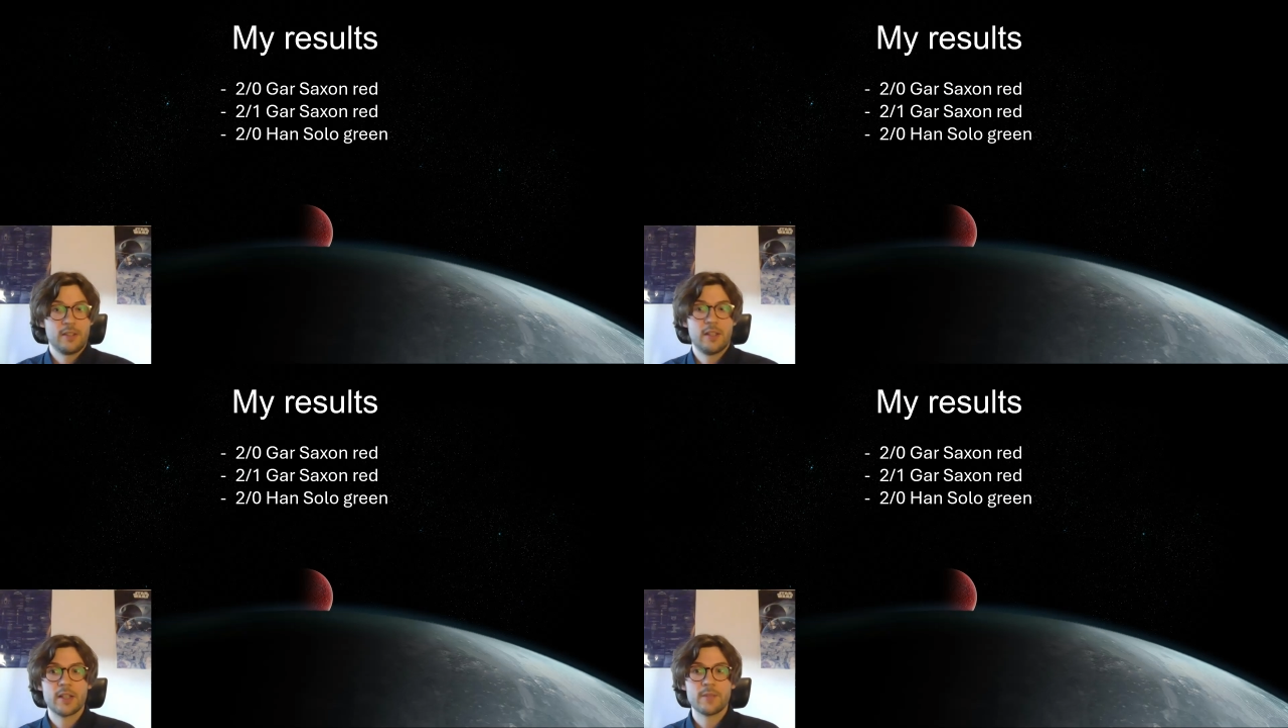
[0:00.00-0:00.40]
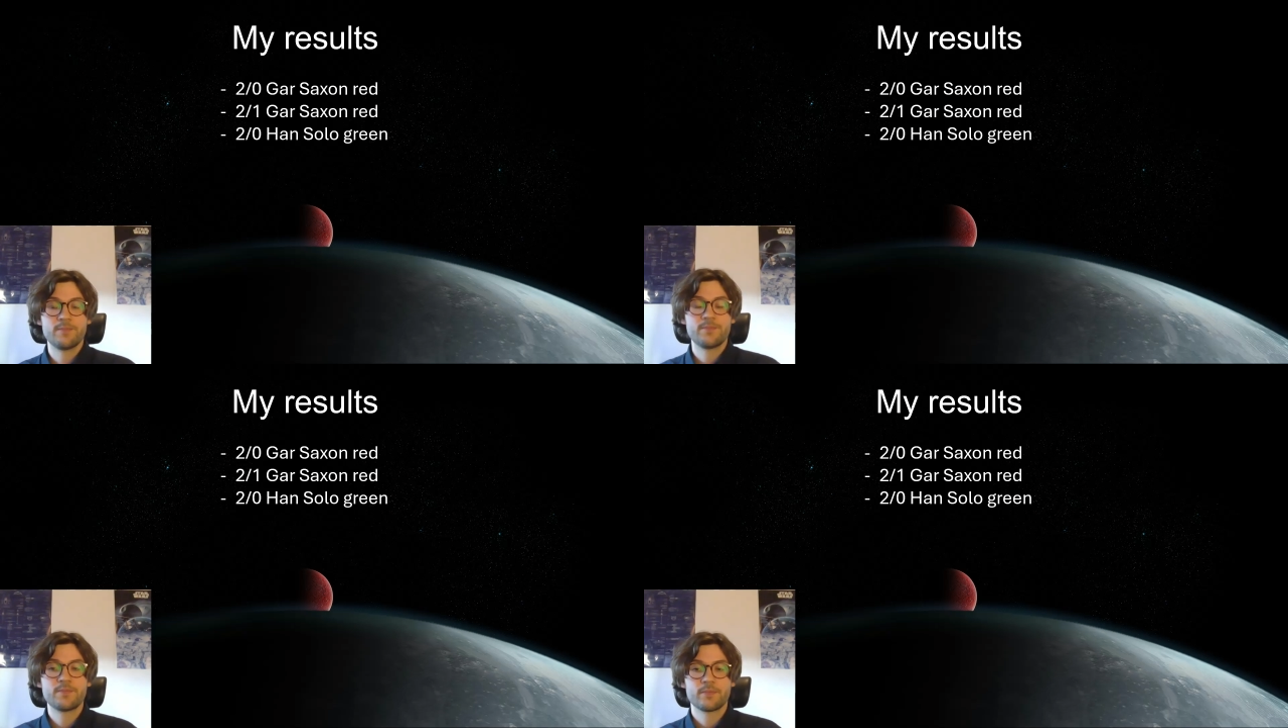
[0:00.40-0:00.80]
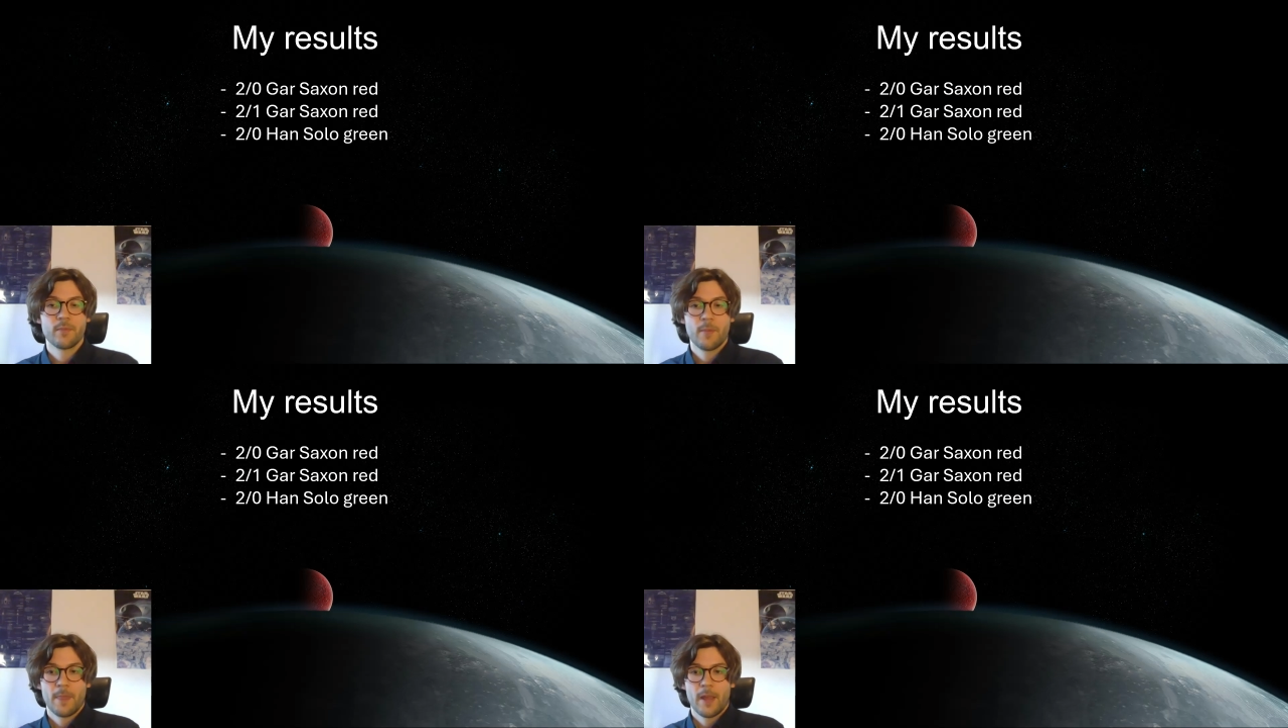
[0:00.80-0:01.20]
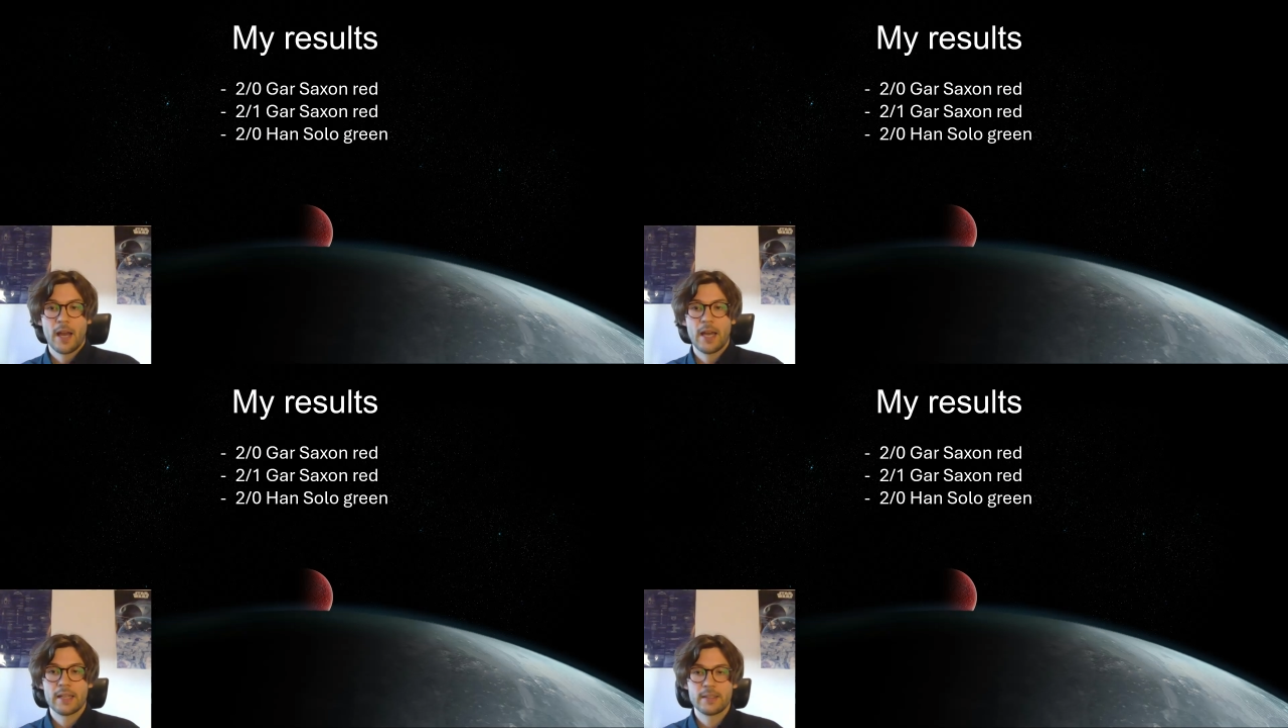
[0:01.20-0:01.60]

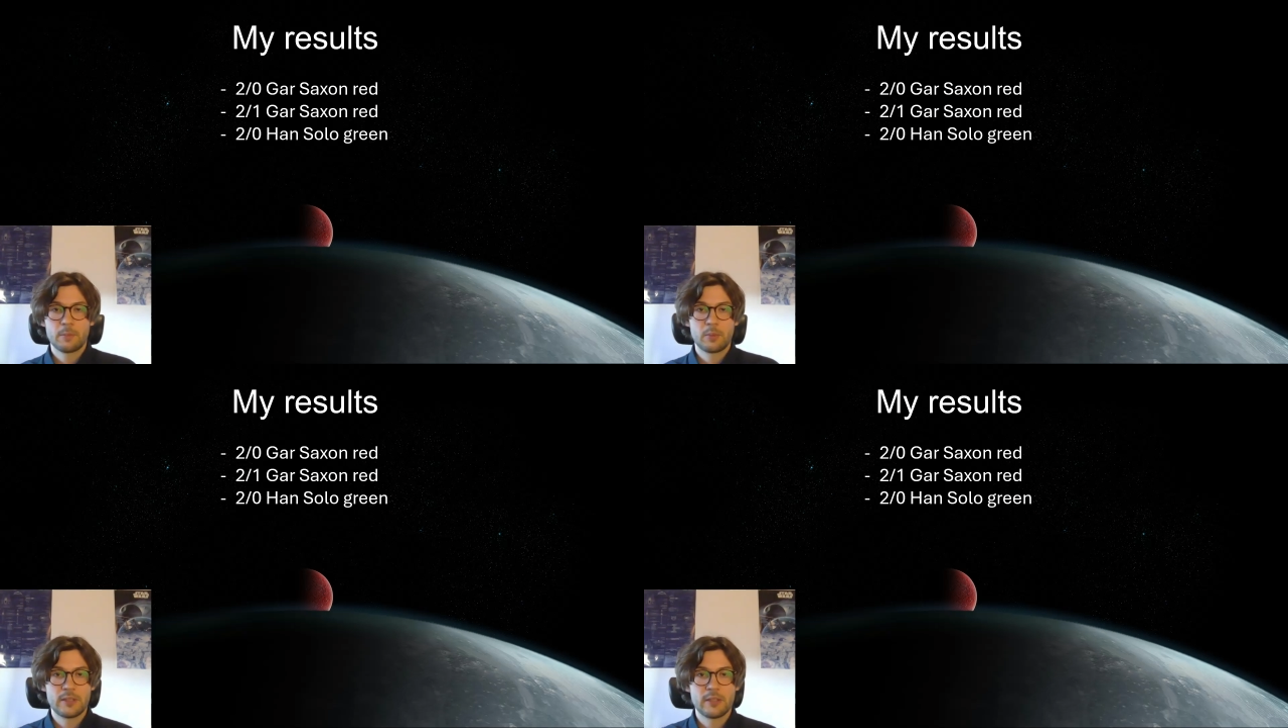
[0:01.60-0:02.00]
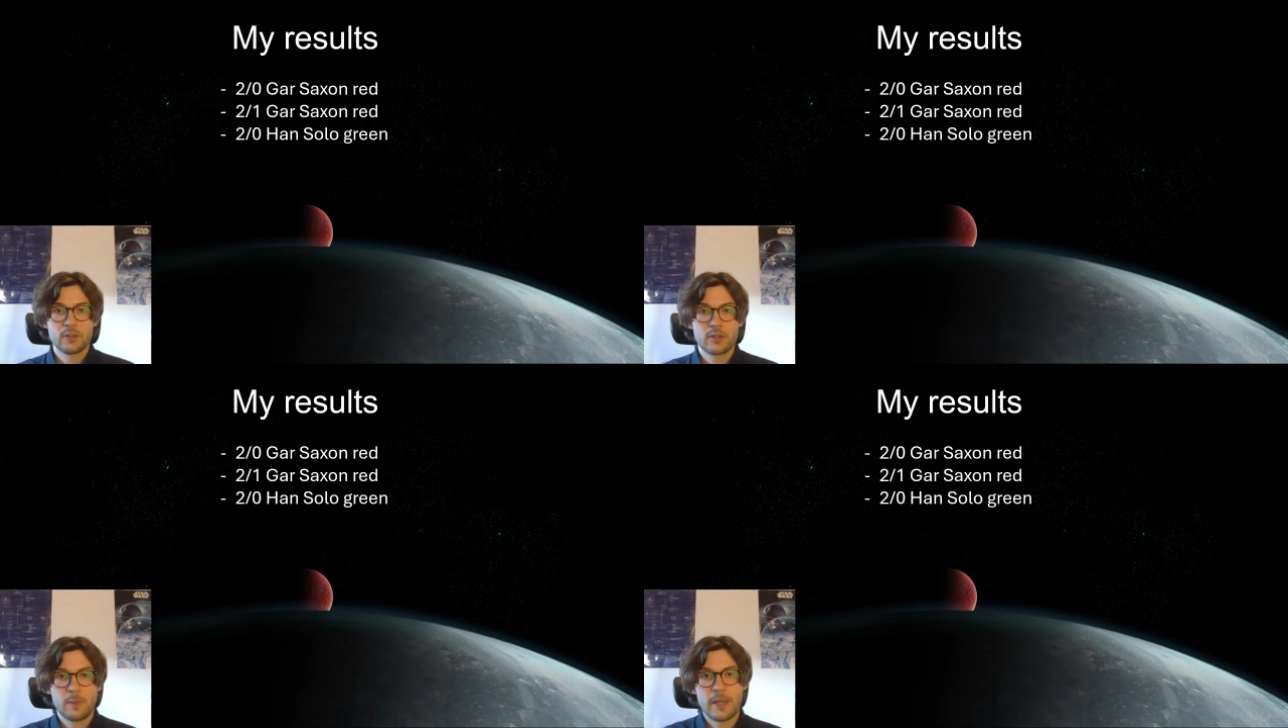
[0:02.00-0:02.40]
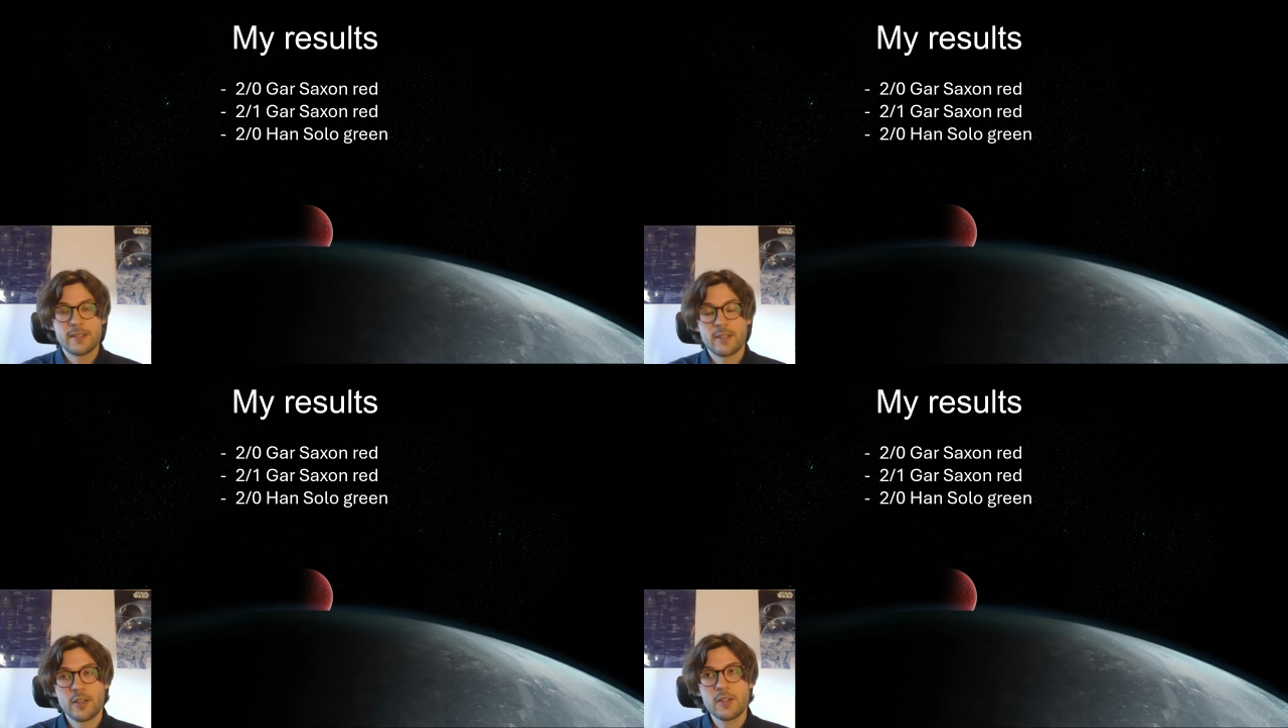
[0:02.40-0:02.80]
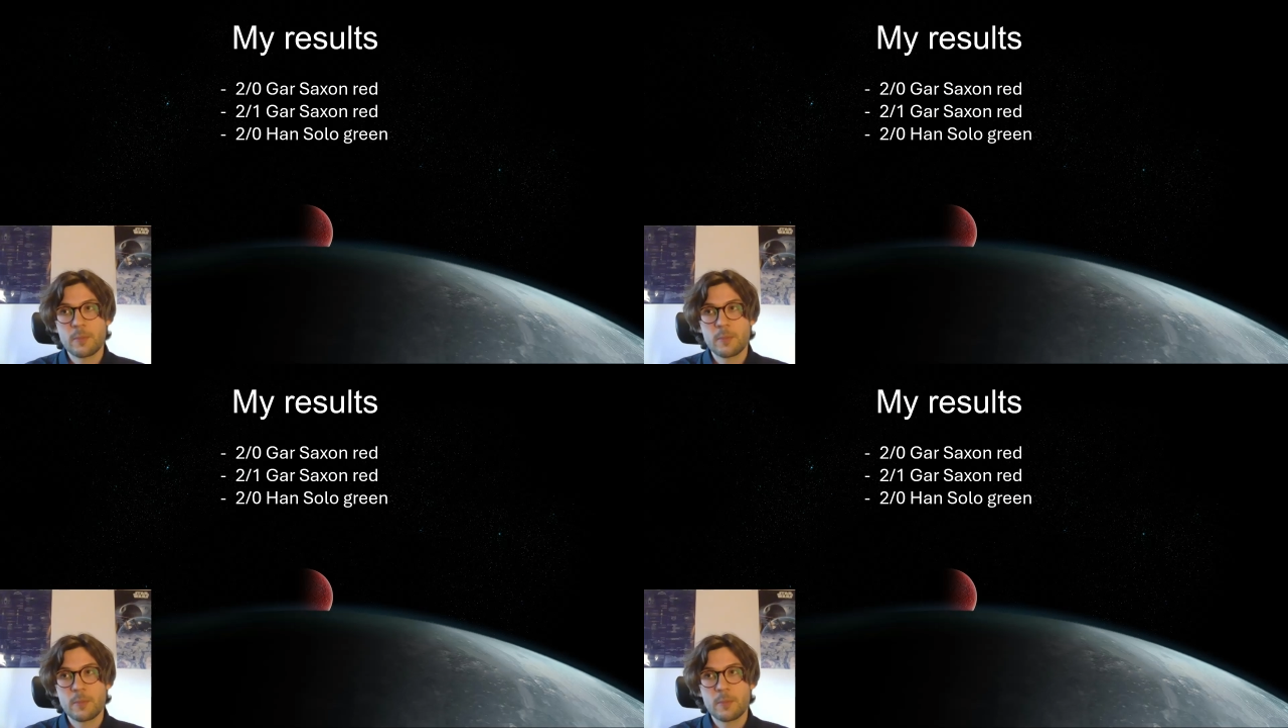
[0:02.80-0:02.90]
I had a pretty good space start,